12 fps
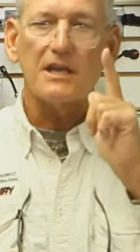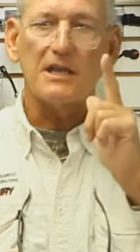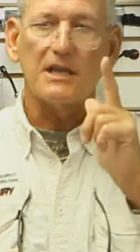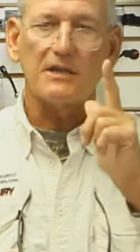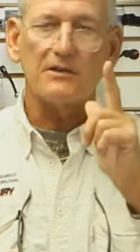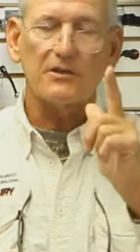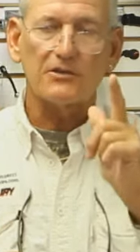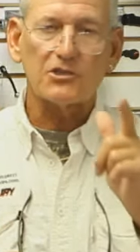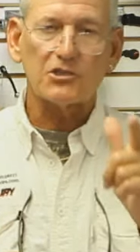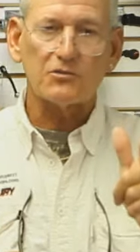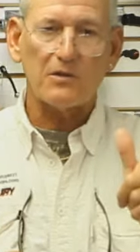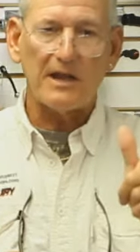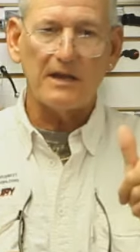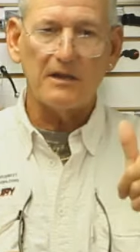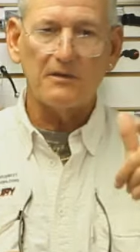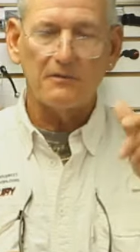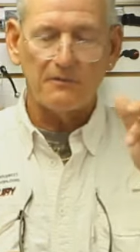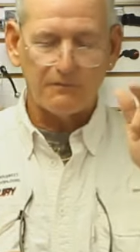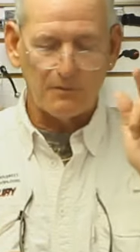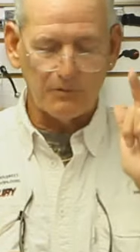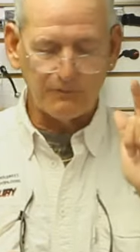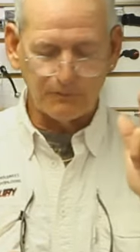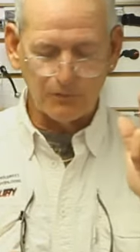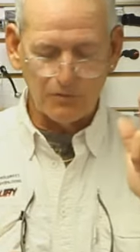in a strike from
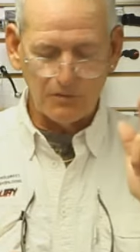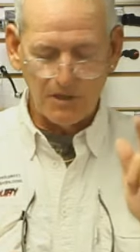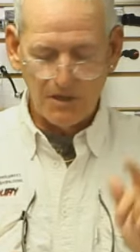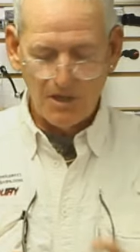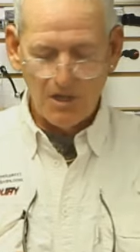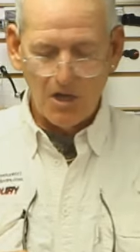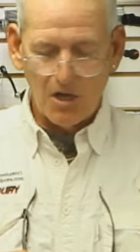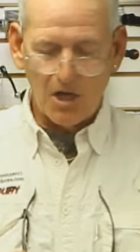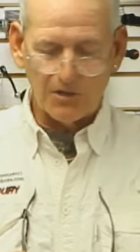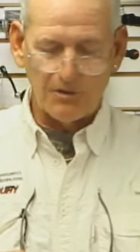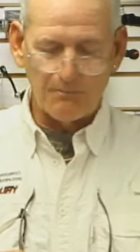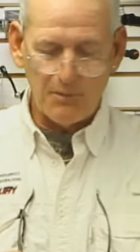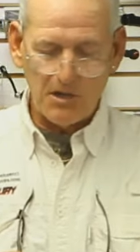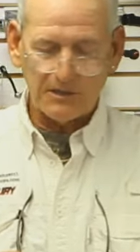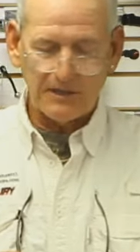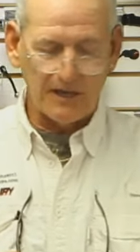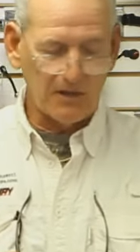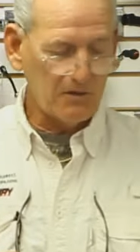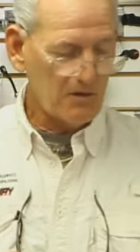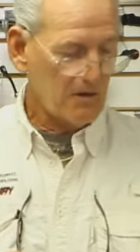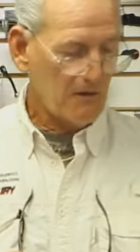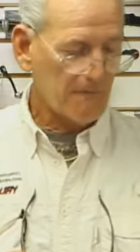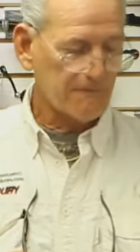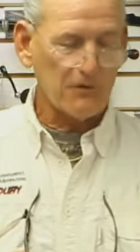a fluke on the bucktail
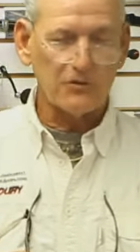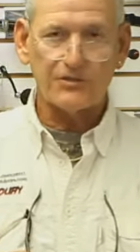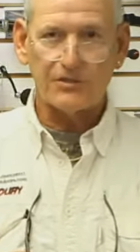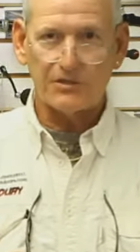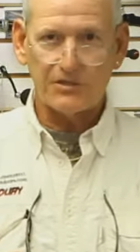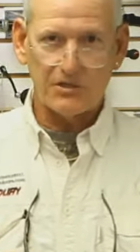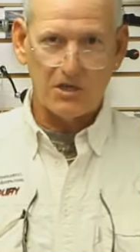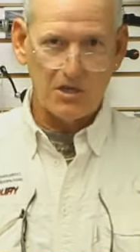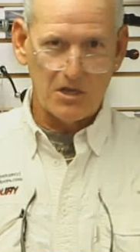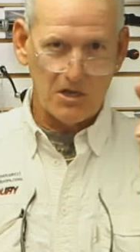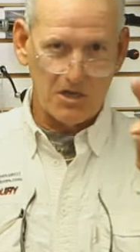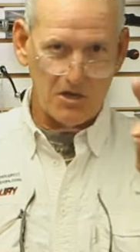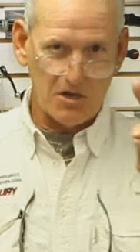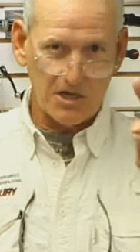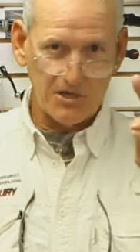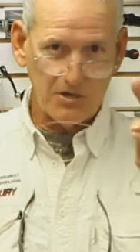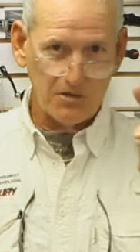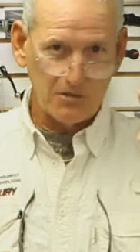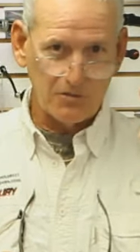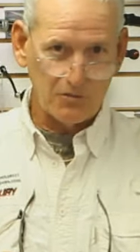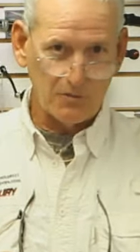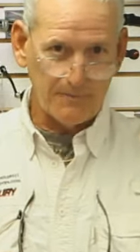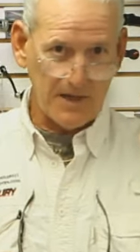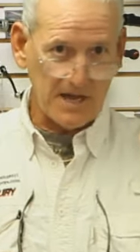versus on
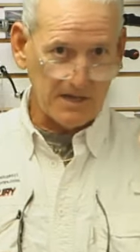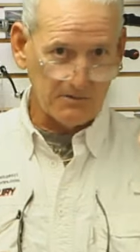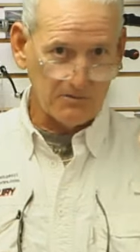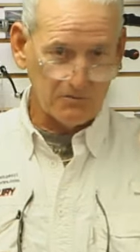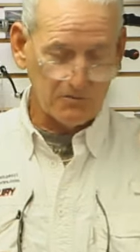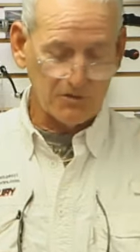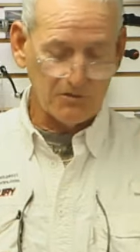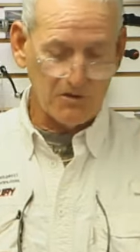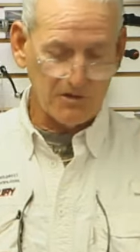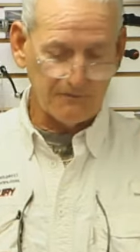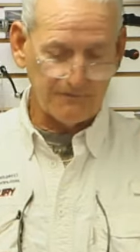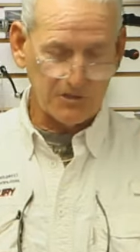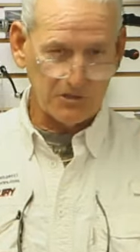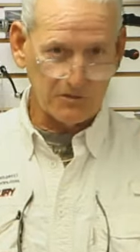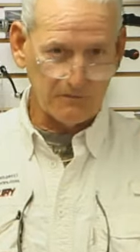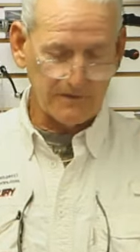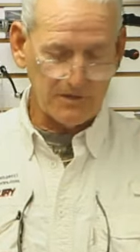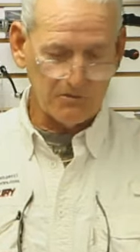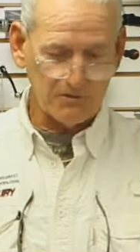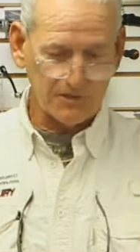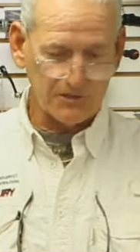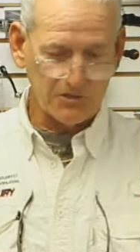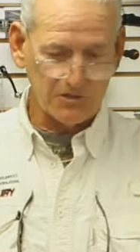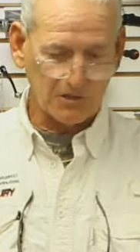your bait or your artificial over here on
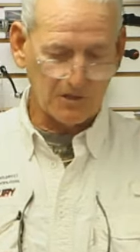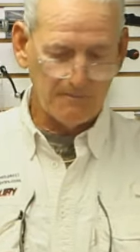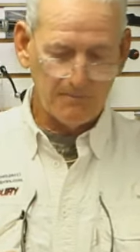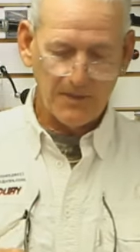this hook.